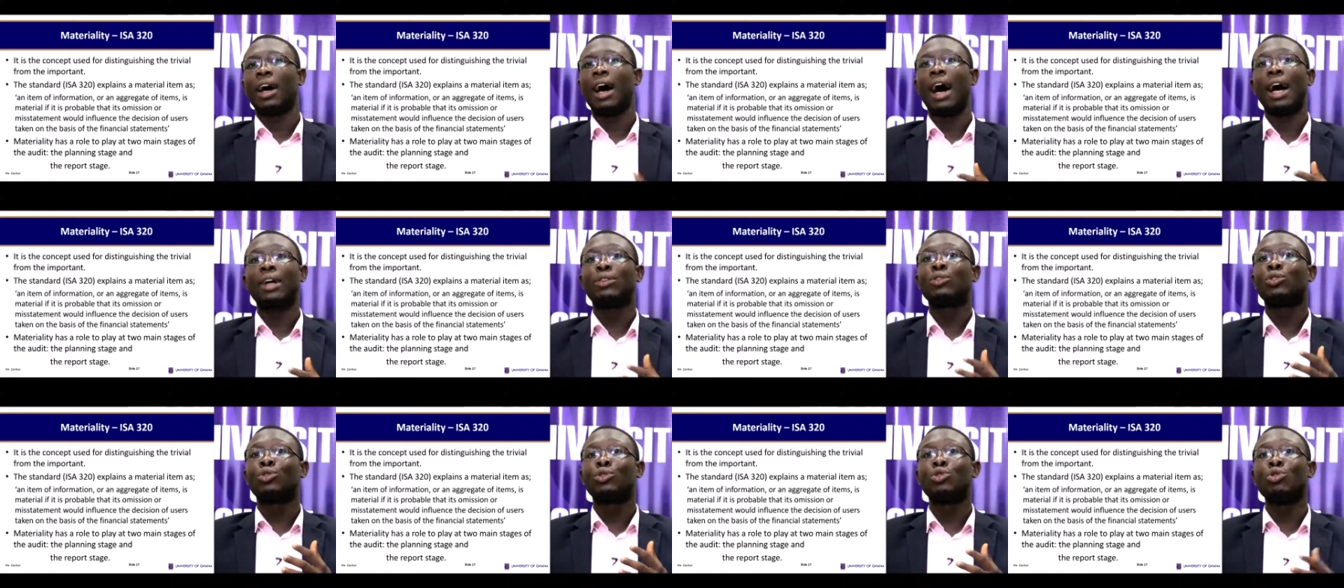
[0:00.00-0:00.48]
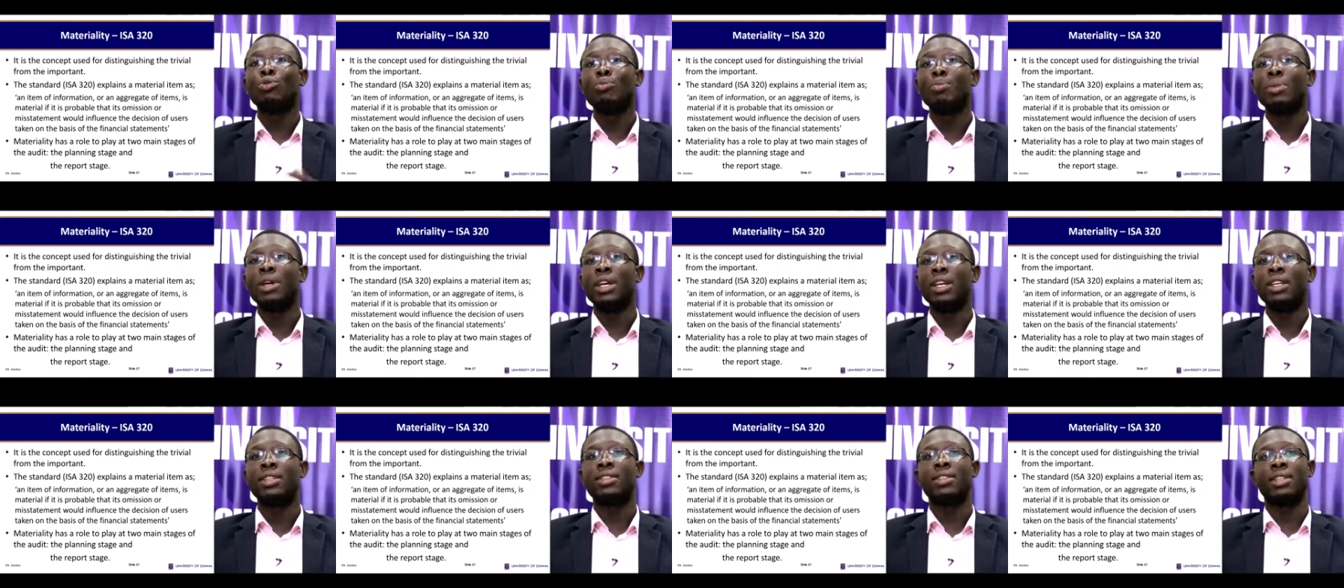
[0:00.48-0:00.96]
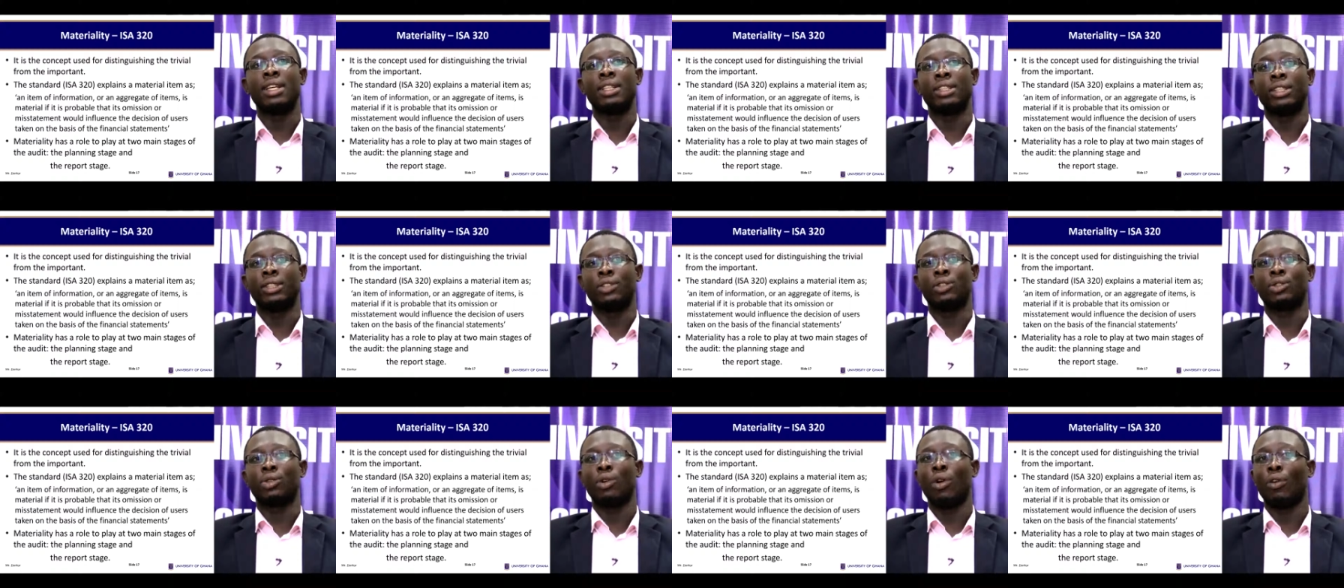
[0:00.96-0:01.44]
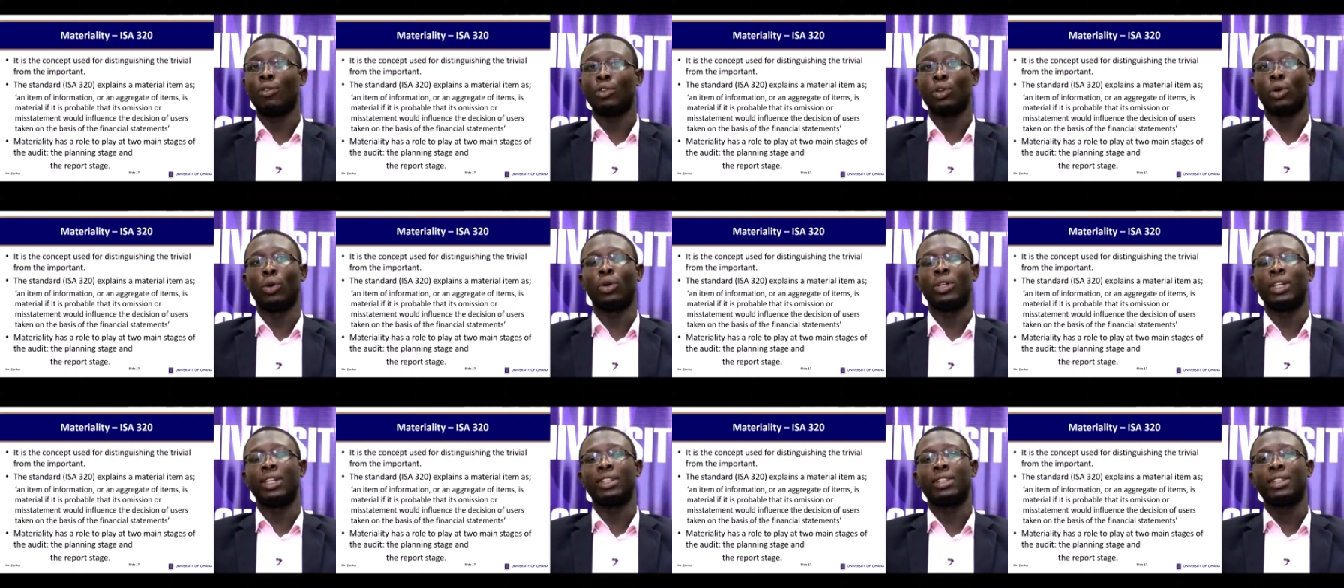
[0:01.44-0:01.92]
at two main stages of the
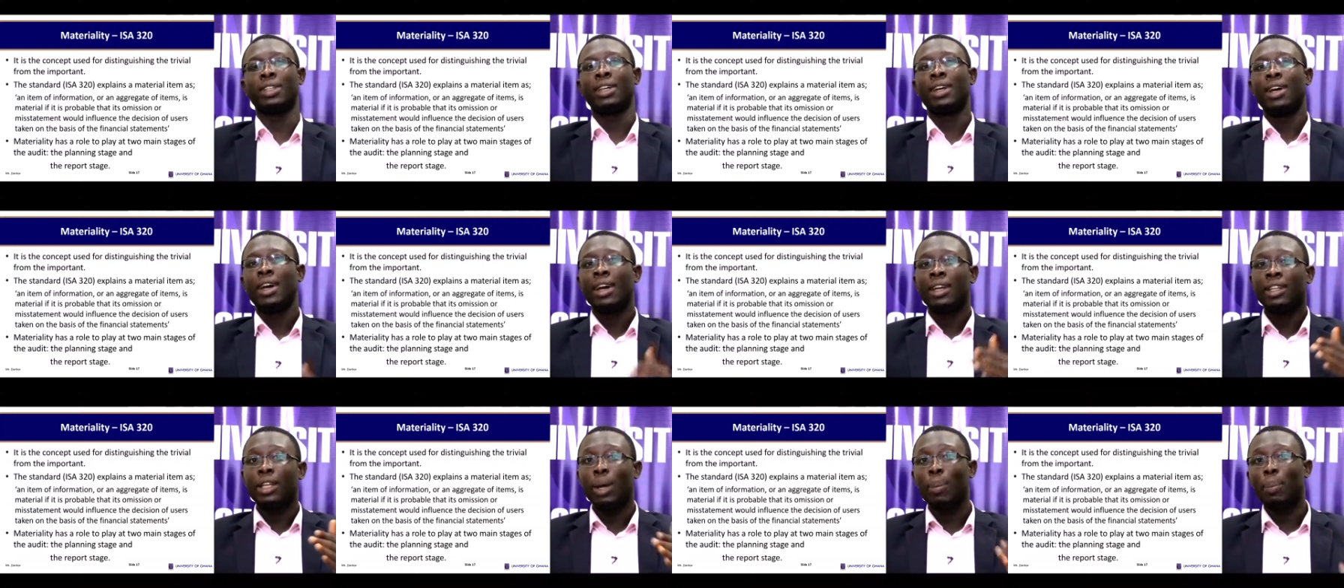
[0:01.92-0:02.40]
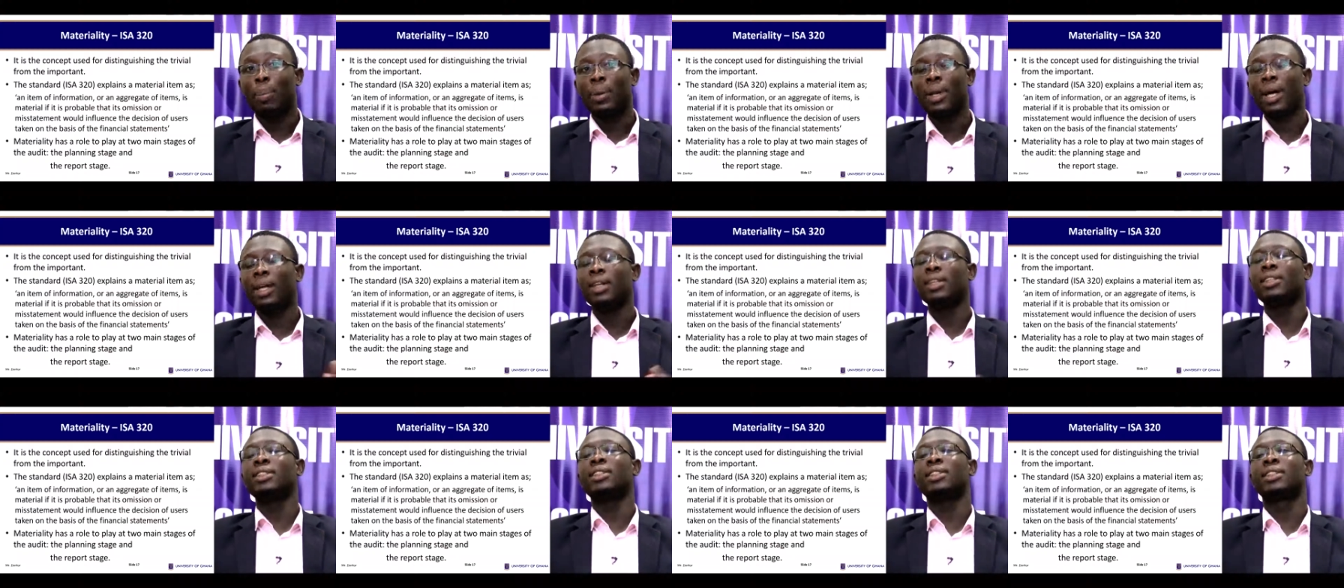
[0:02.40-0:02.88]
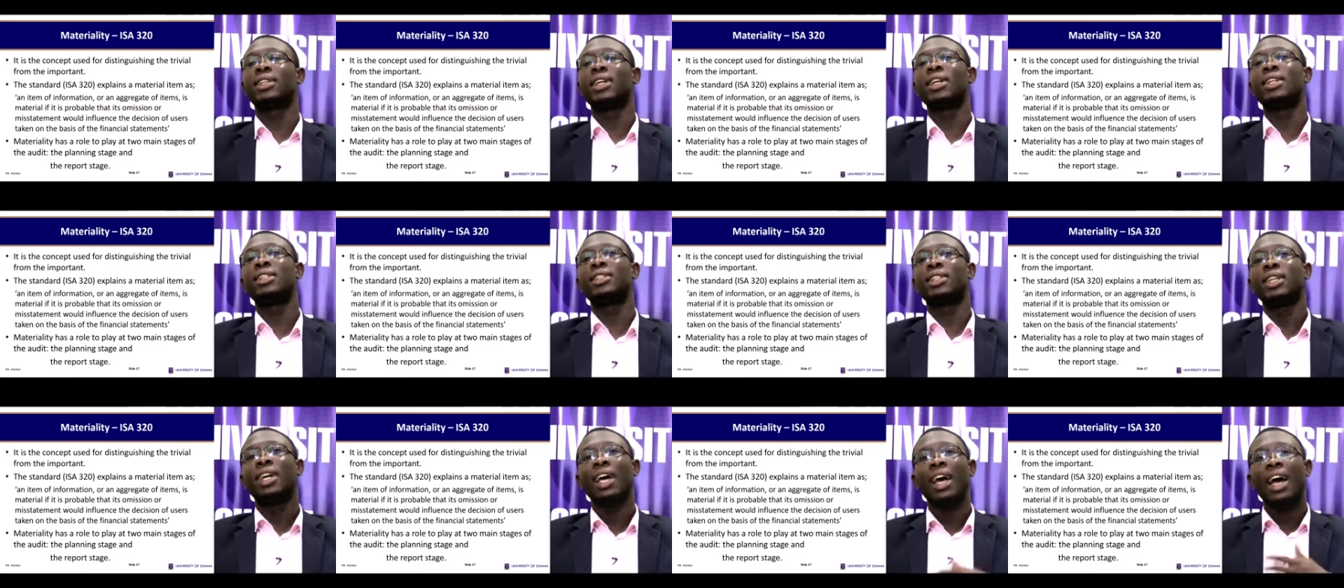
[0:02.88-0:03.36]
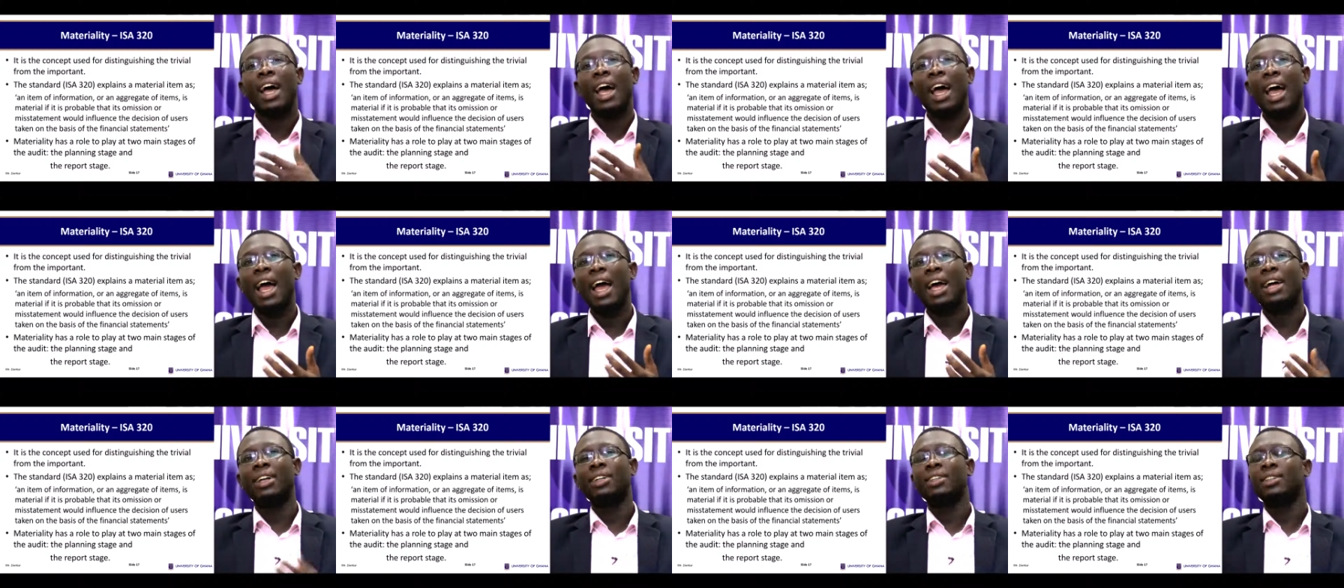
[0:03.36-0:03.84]
audit: the planning stage
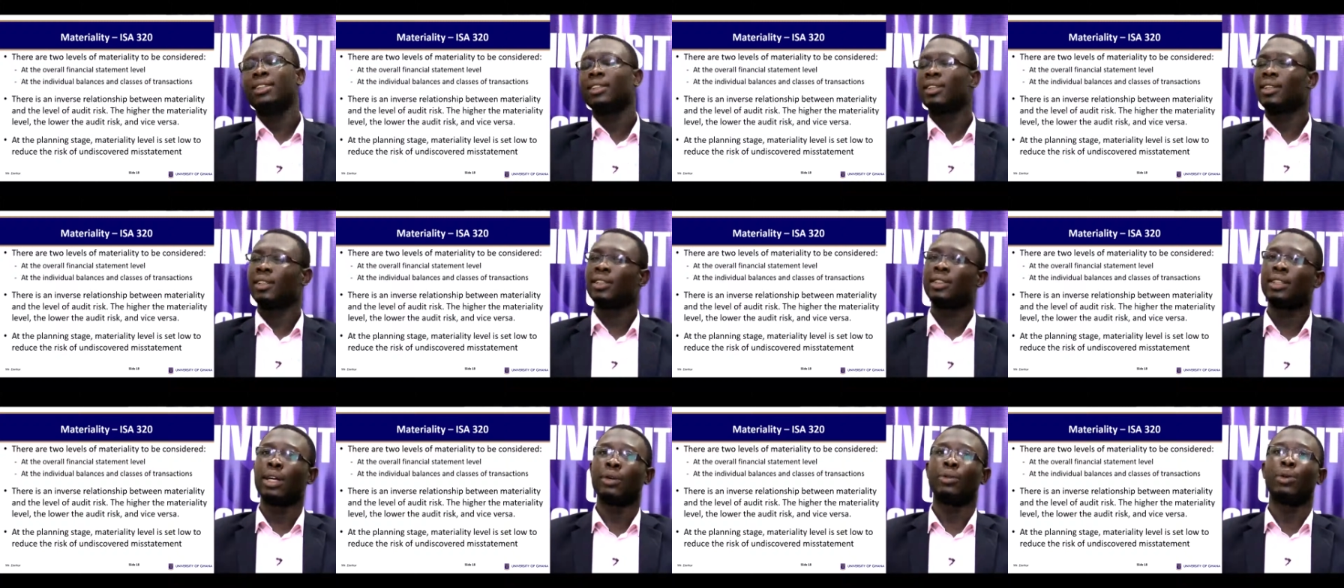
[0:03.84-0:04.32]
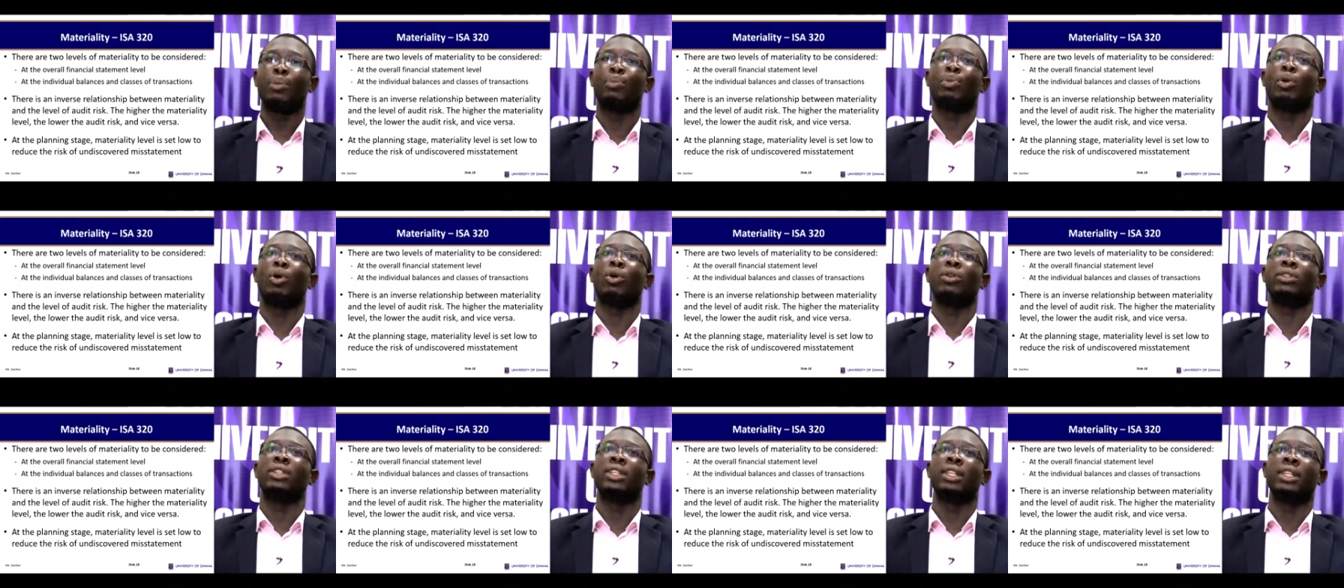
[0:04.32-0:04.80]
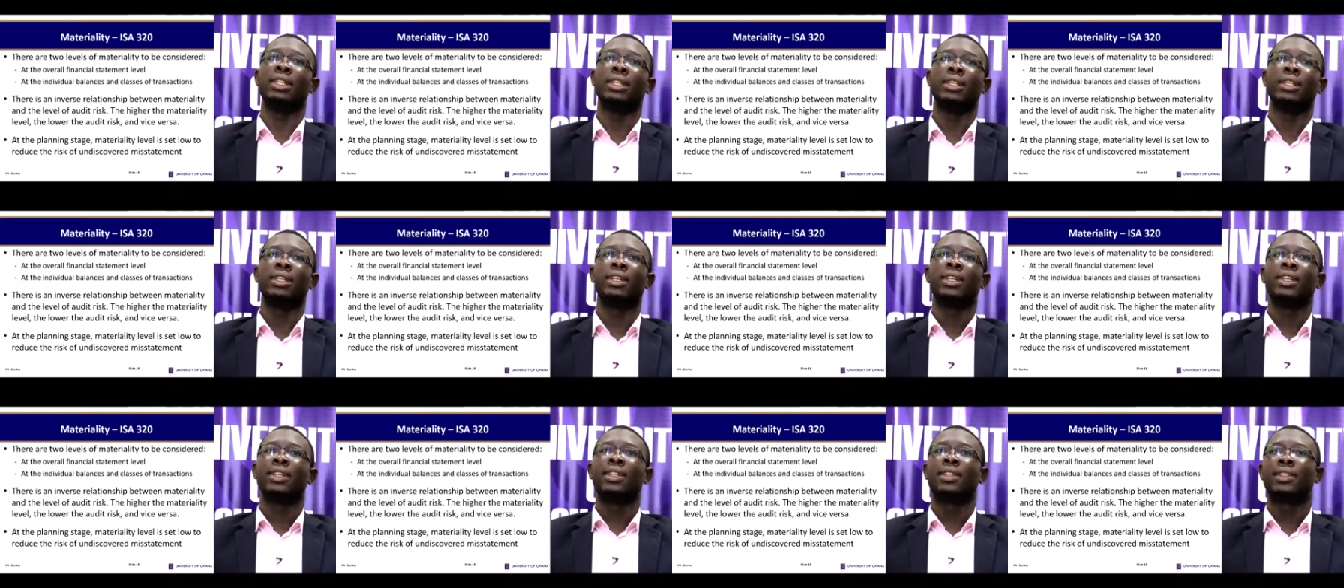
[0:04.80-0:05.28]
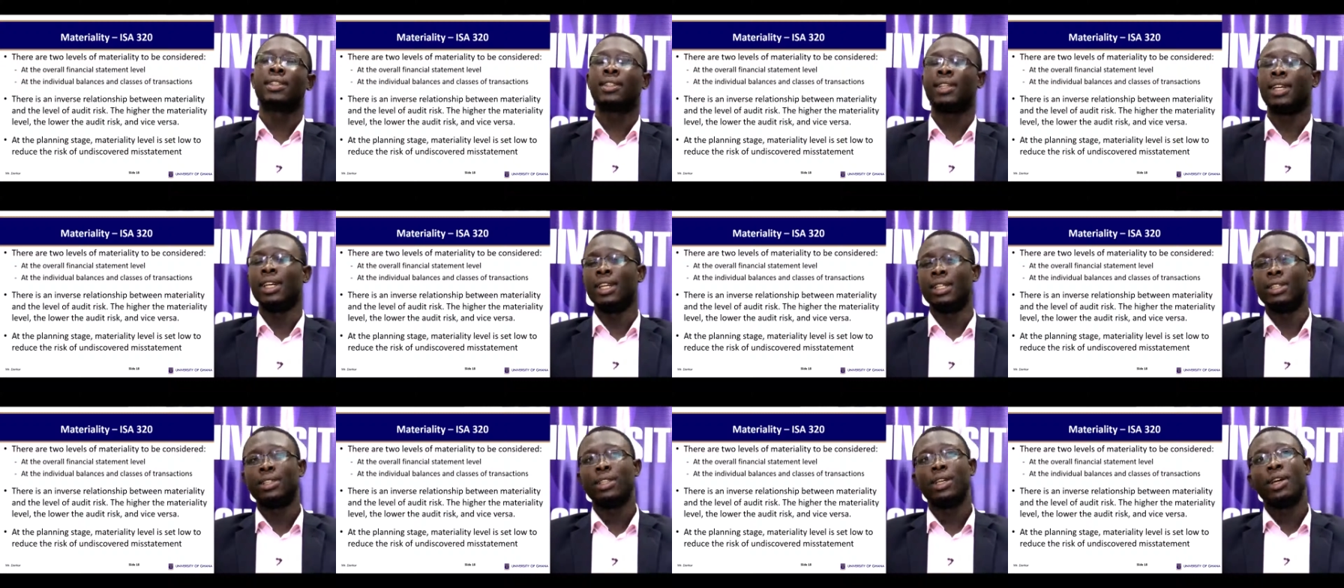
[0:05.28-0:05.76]
and the reporting
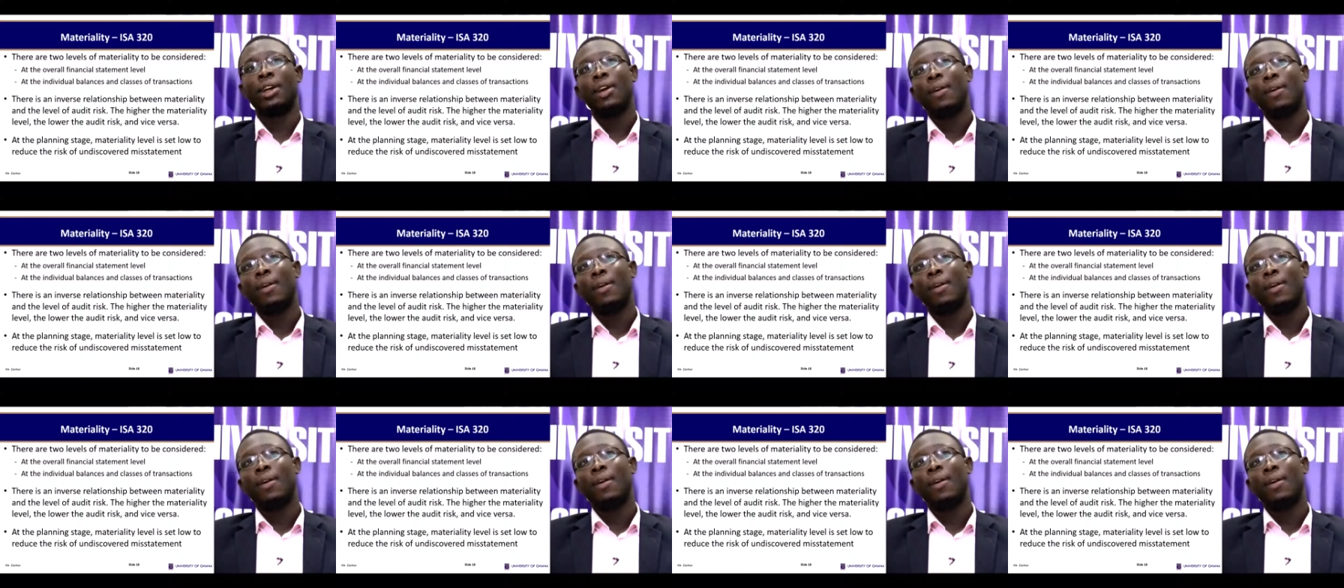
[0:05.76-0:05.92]
stage.